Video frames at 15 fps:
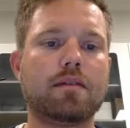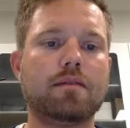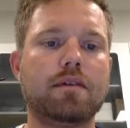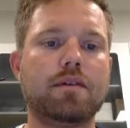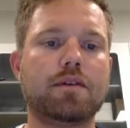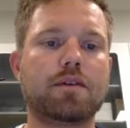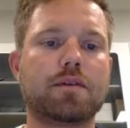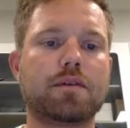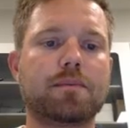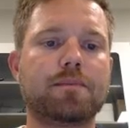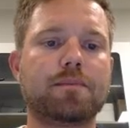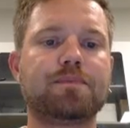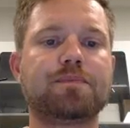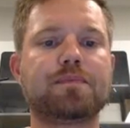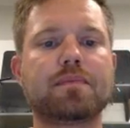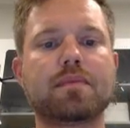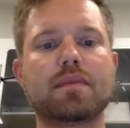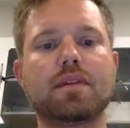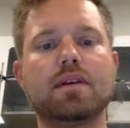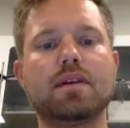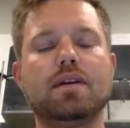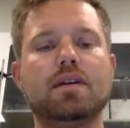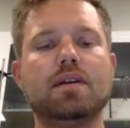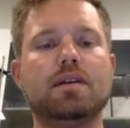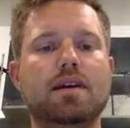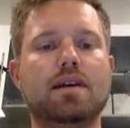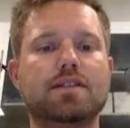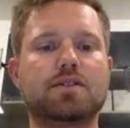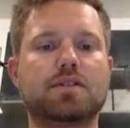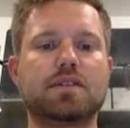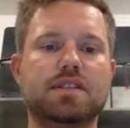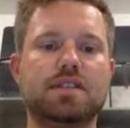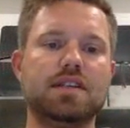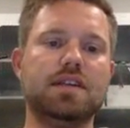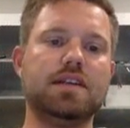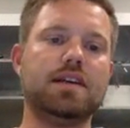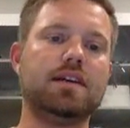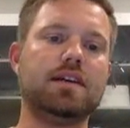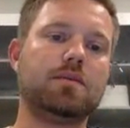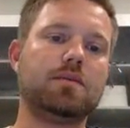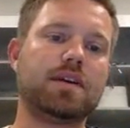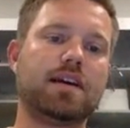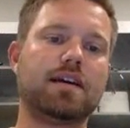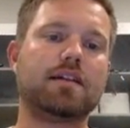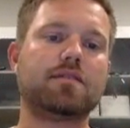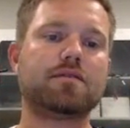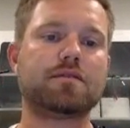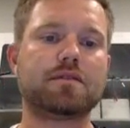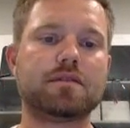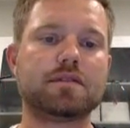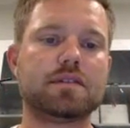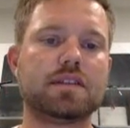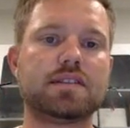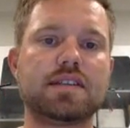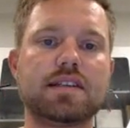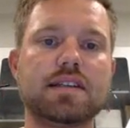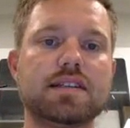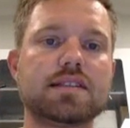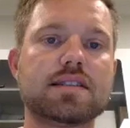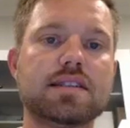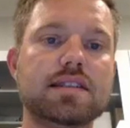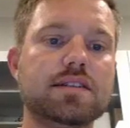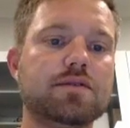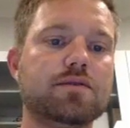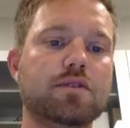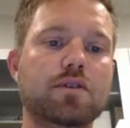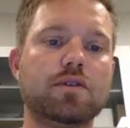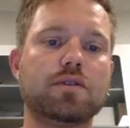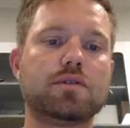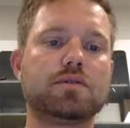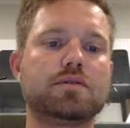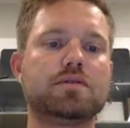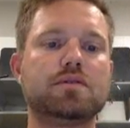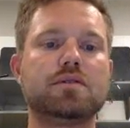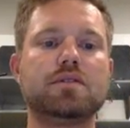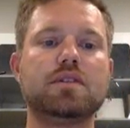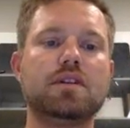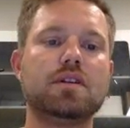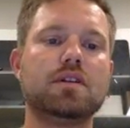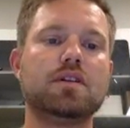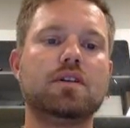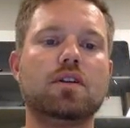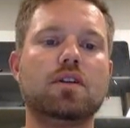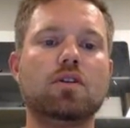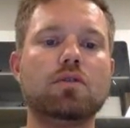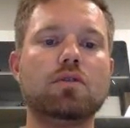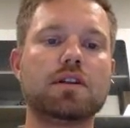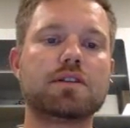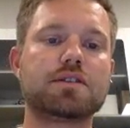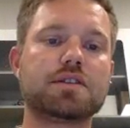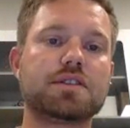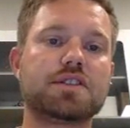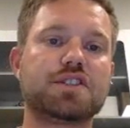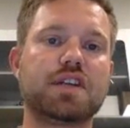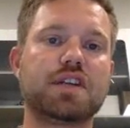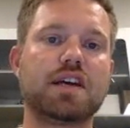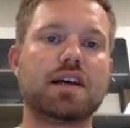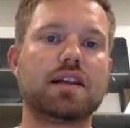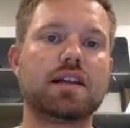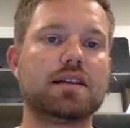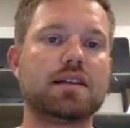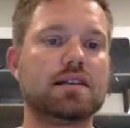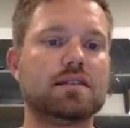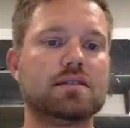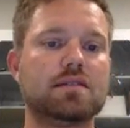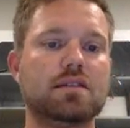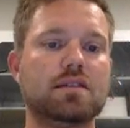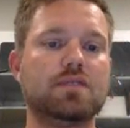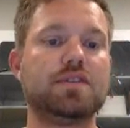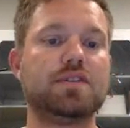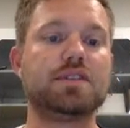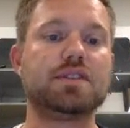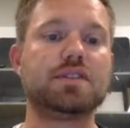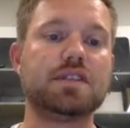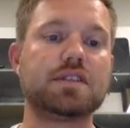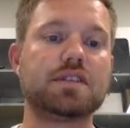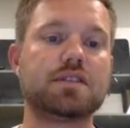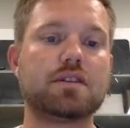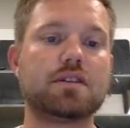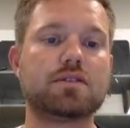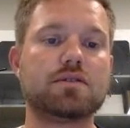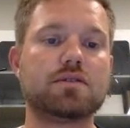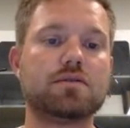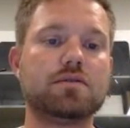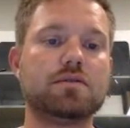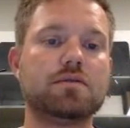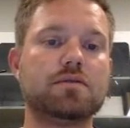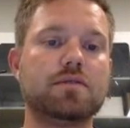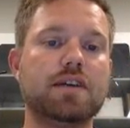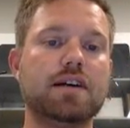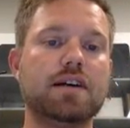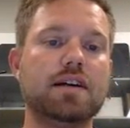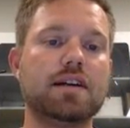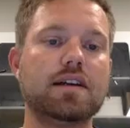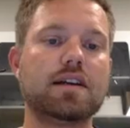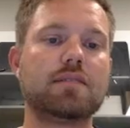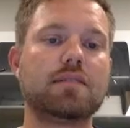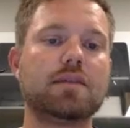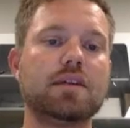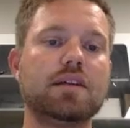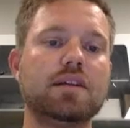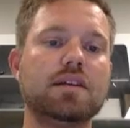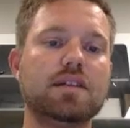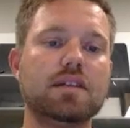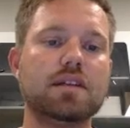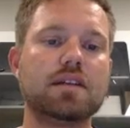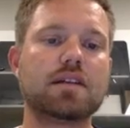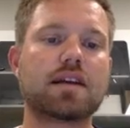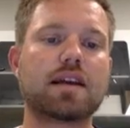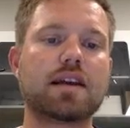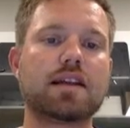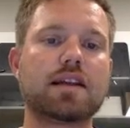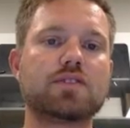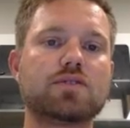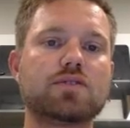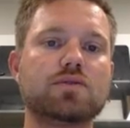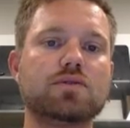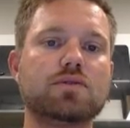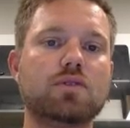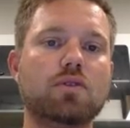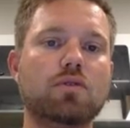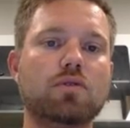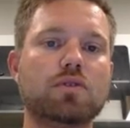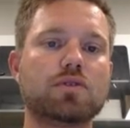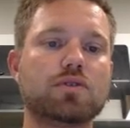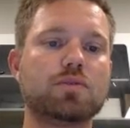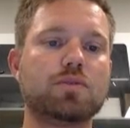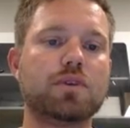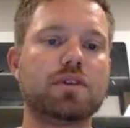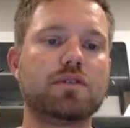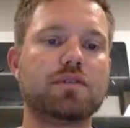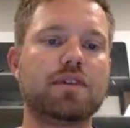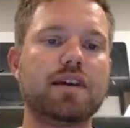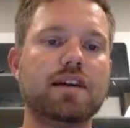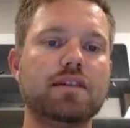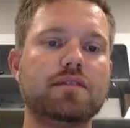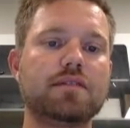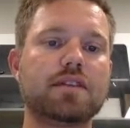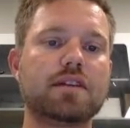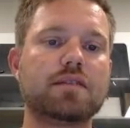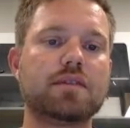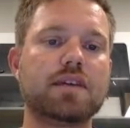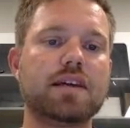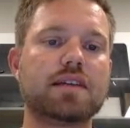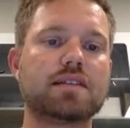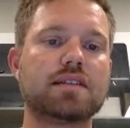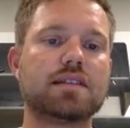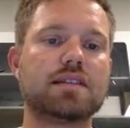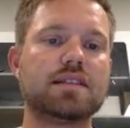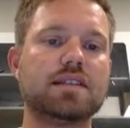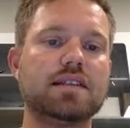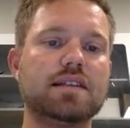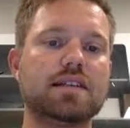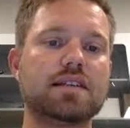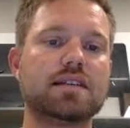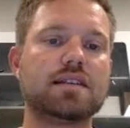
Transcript: Very good. As you can see here, we have tendency for low voltage that the efficiency is not so far, and then we get into over 2.5 that we actually see